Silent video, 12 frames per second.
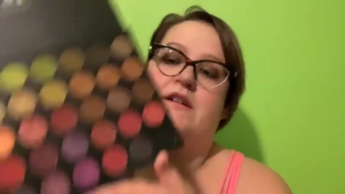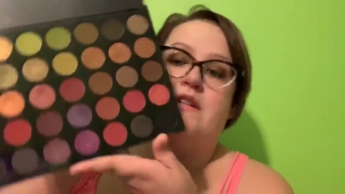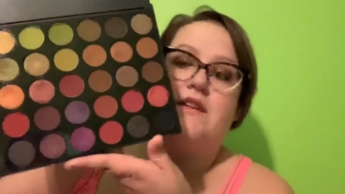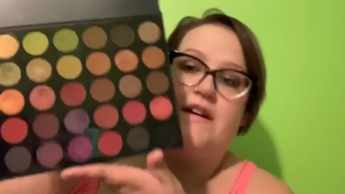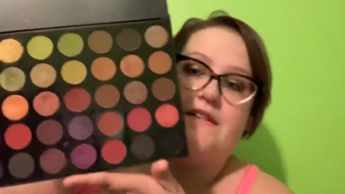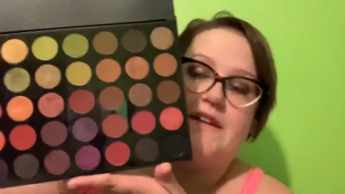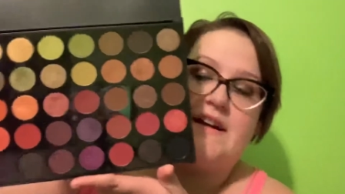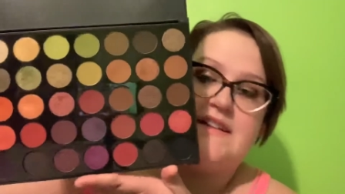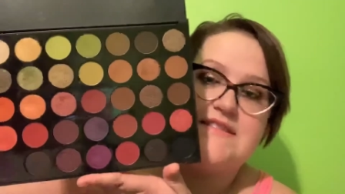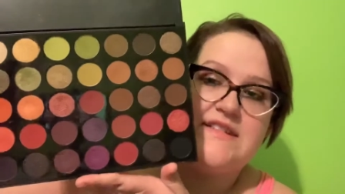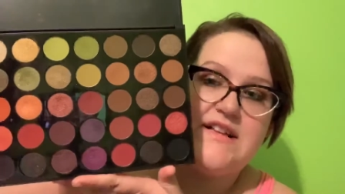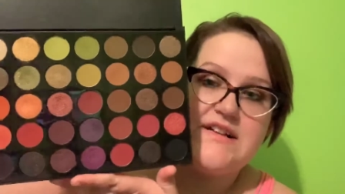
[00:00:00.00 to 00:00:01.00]
And it has a
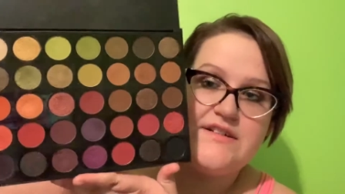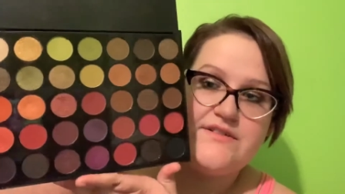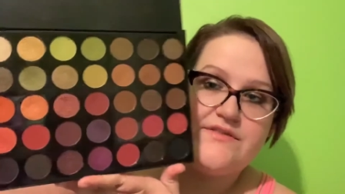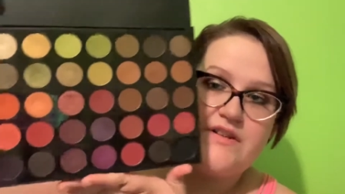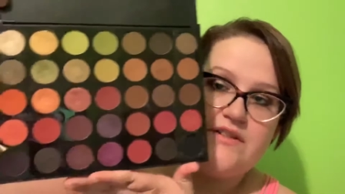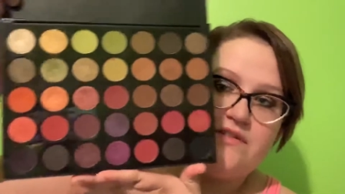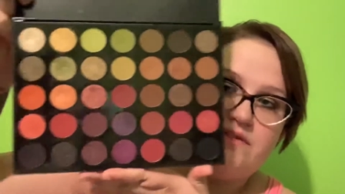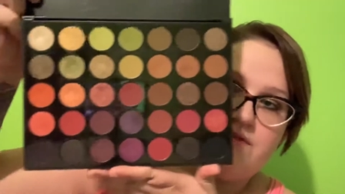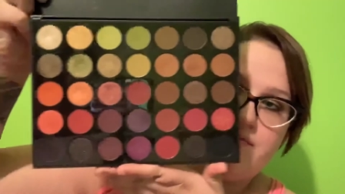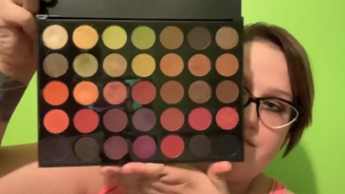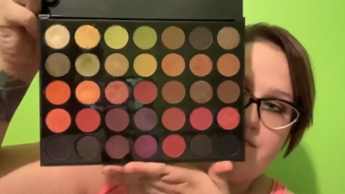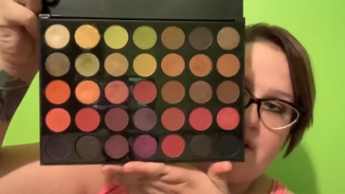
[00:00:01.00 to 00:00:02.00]
lot of
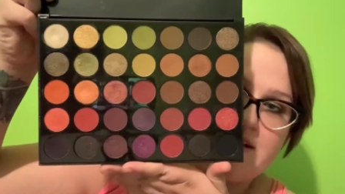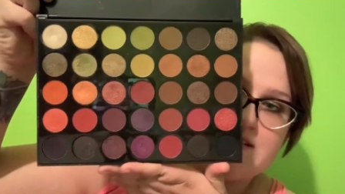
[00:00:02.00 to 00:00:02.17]
nice